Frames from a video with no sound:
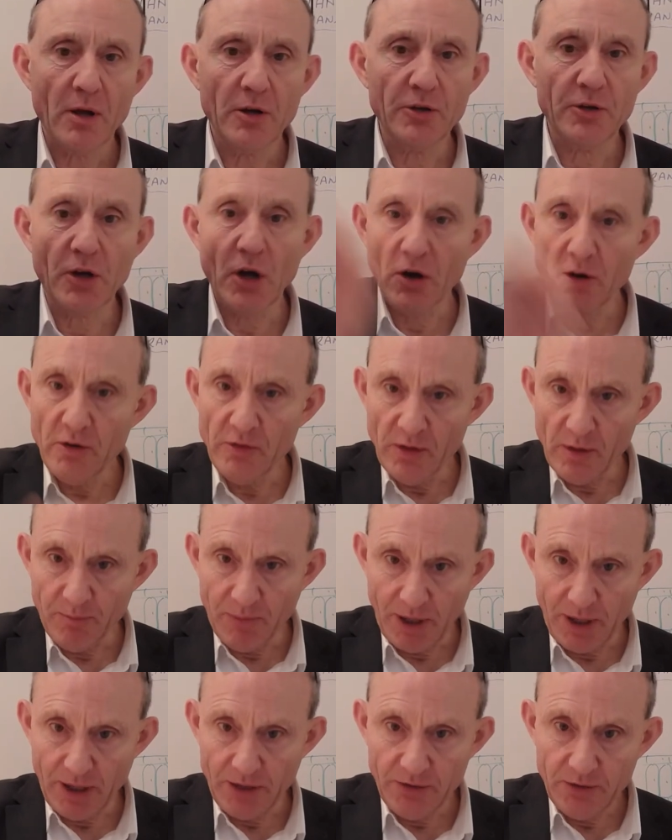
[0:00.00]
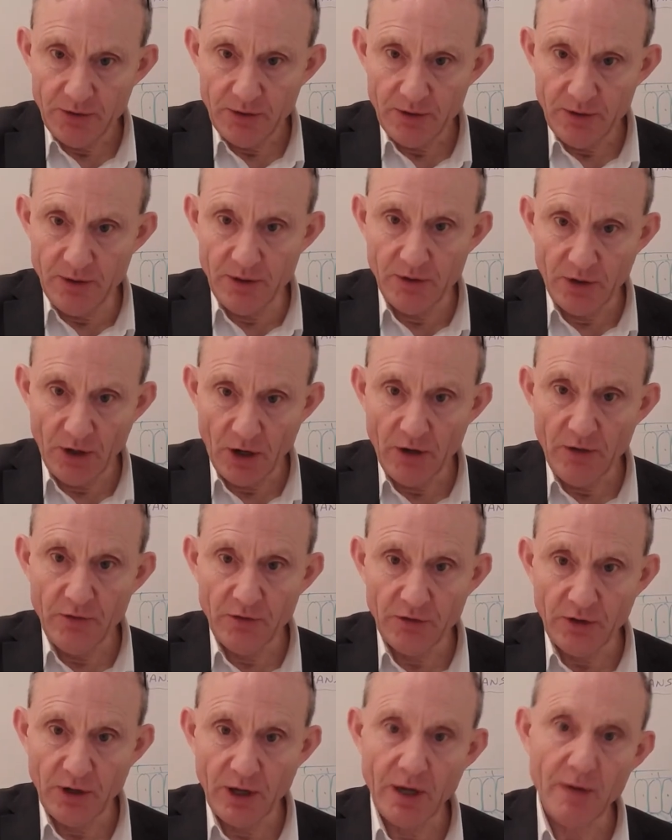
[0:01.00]
down the plant, and down the
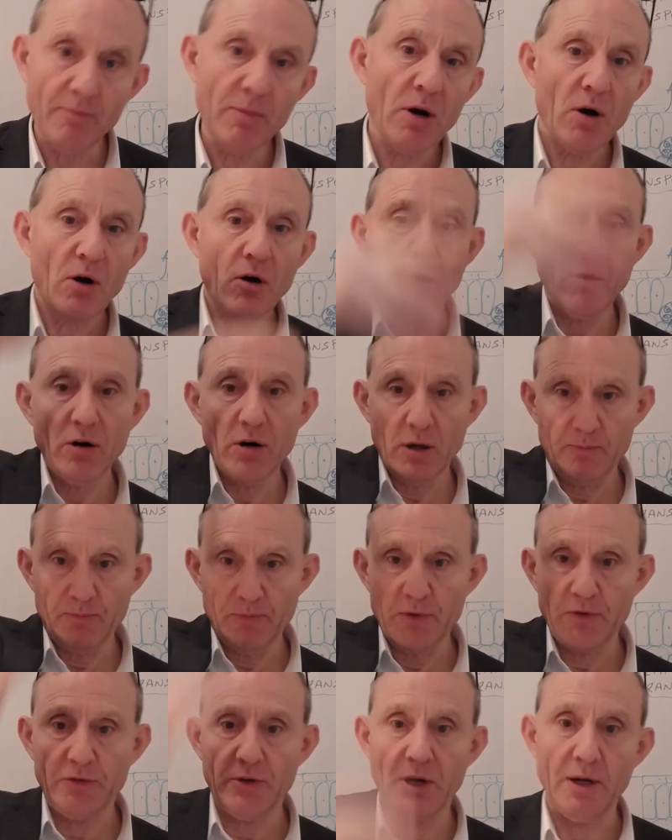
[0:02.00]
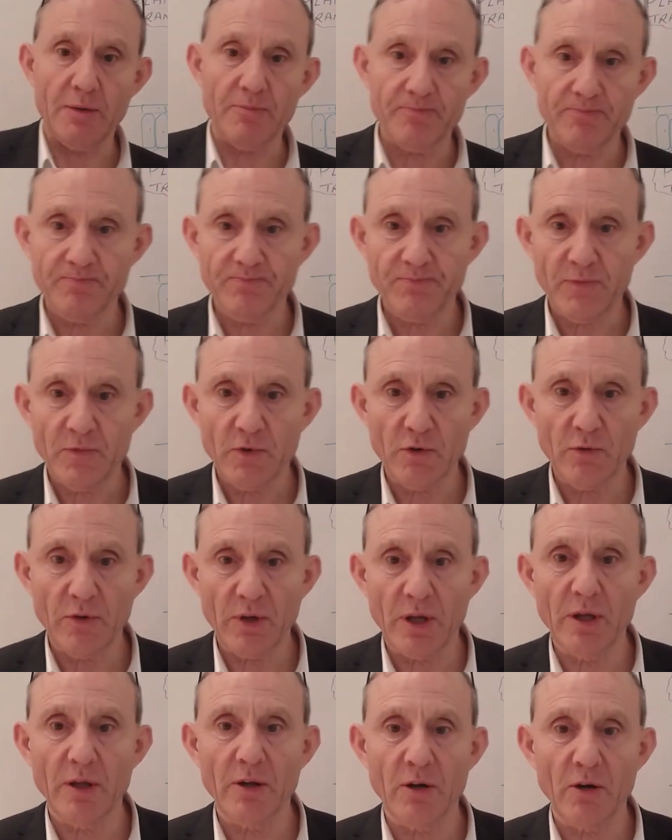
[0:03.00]
stem, or up the stem. So
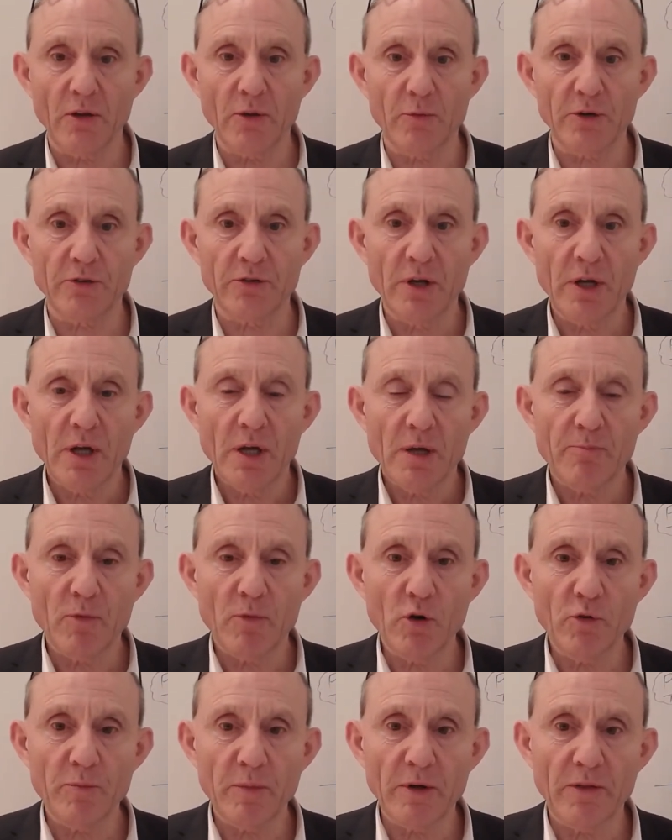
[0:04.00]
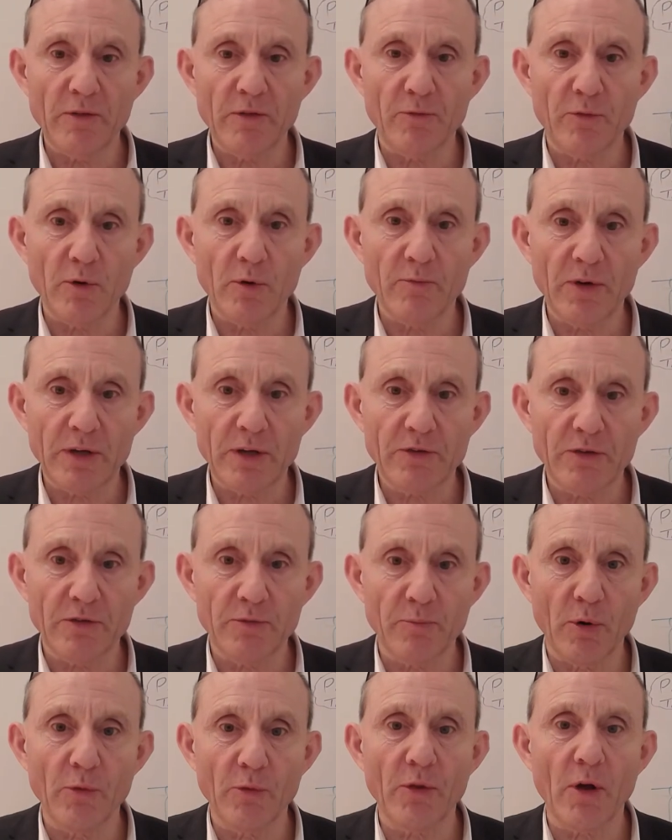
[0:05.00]
in other words, movement in the floam vessels
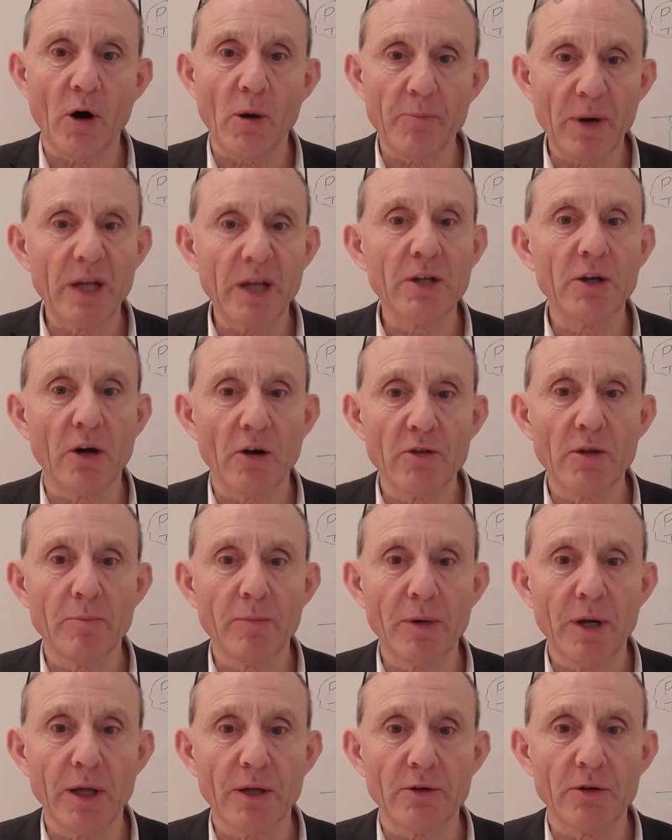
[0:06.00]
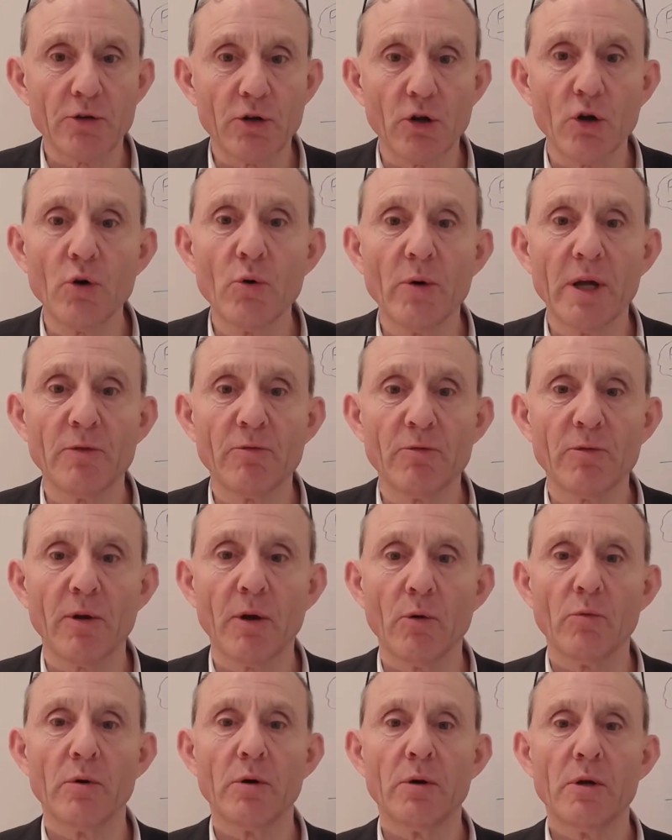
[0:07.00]
is both up and down the plant, two-way
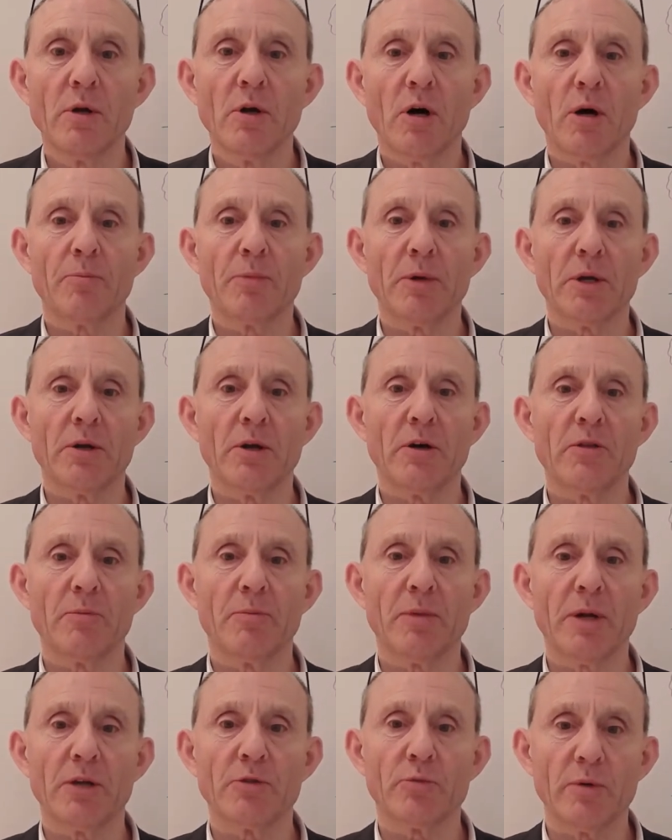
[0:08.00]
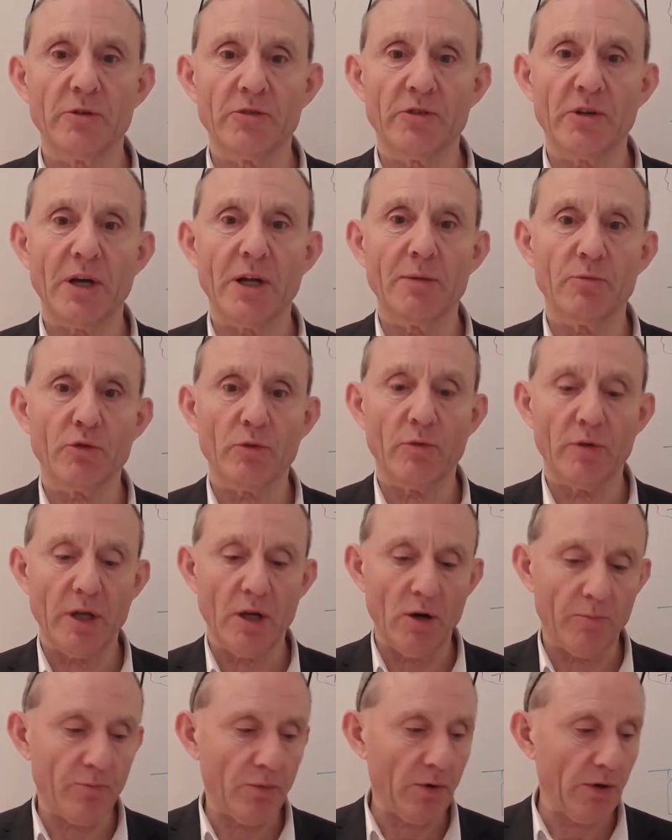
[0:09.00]
flow up and down the plant, whereas xylem's only
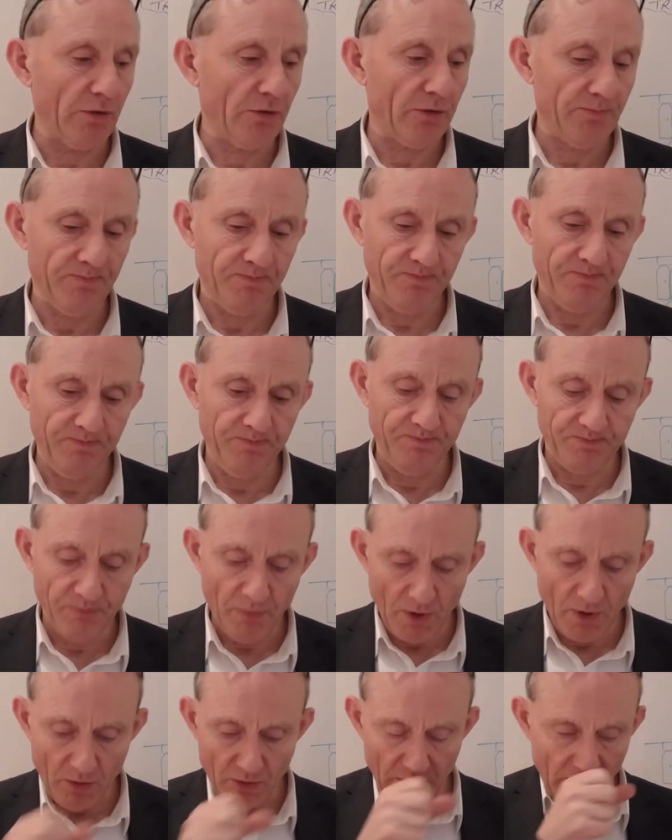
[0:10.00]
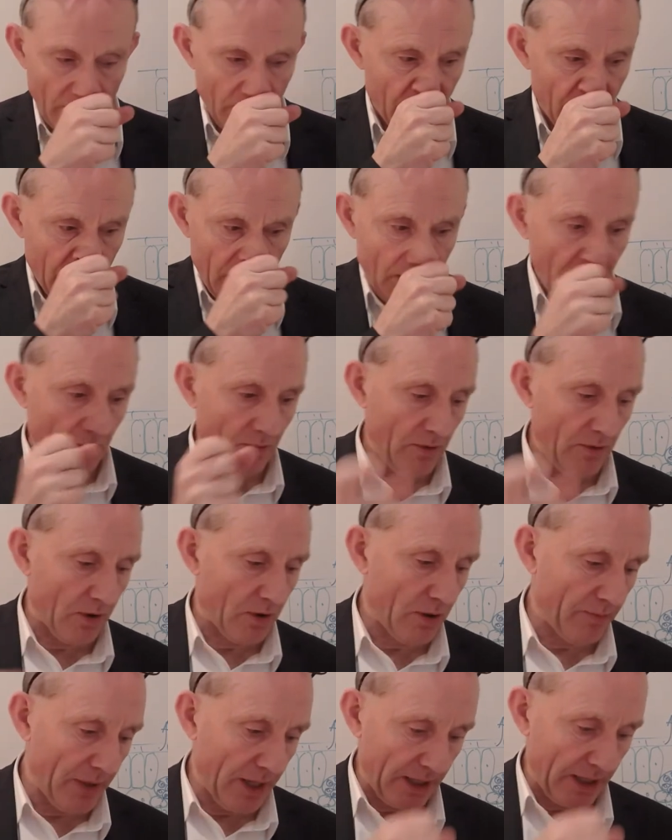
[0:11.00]
upwards. Okay, I'll
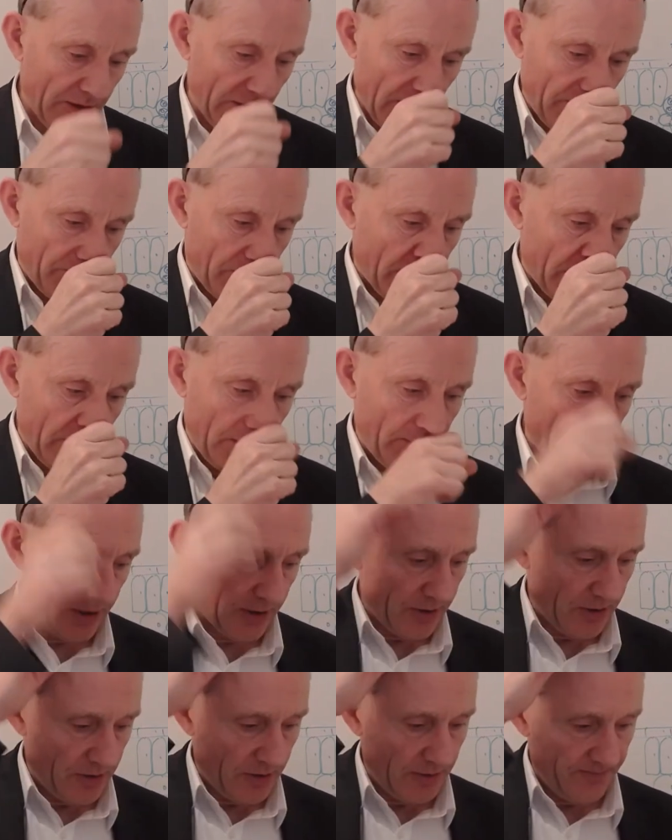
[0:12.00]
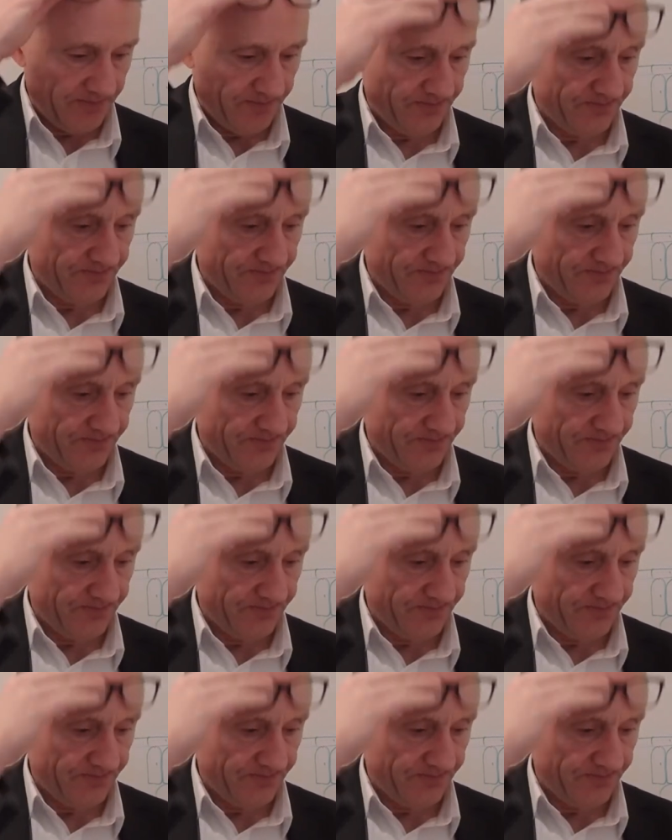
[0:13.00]
come back to that point in a minute or two.